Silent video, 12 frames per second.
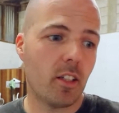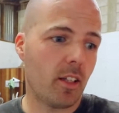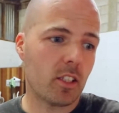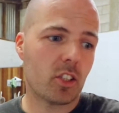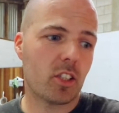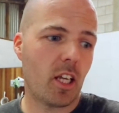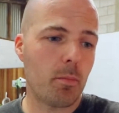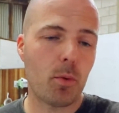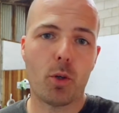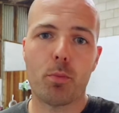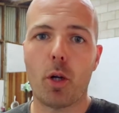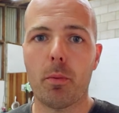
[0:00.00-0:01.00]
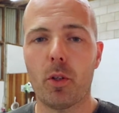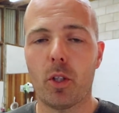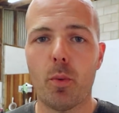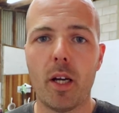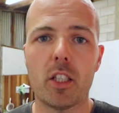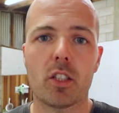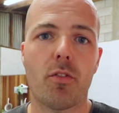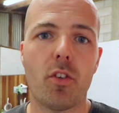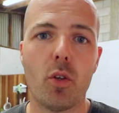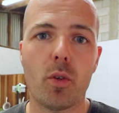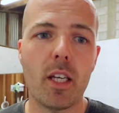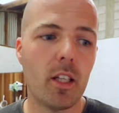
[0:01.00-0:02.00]
Now that skateboard probably only weighs a
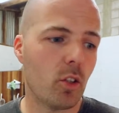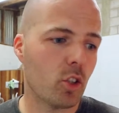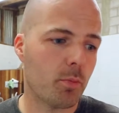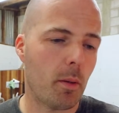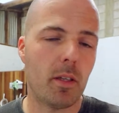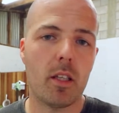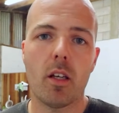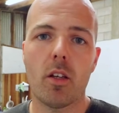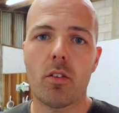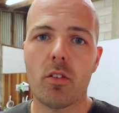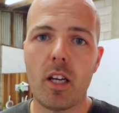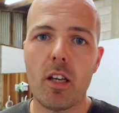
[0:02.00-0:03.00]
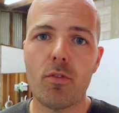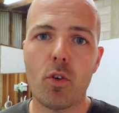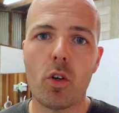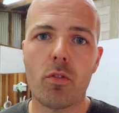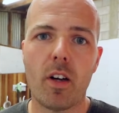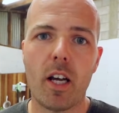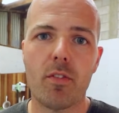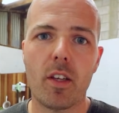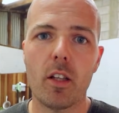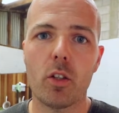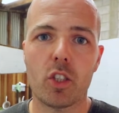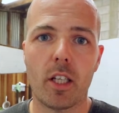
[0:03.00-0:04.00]
few kilos, maybe 3, 4, 5
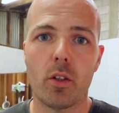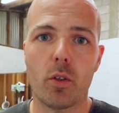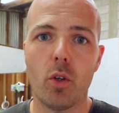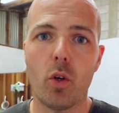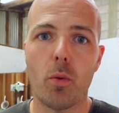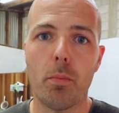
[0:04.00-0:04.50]
kilos, I don't know.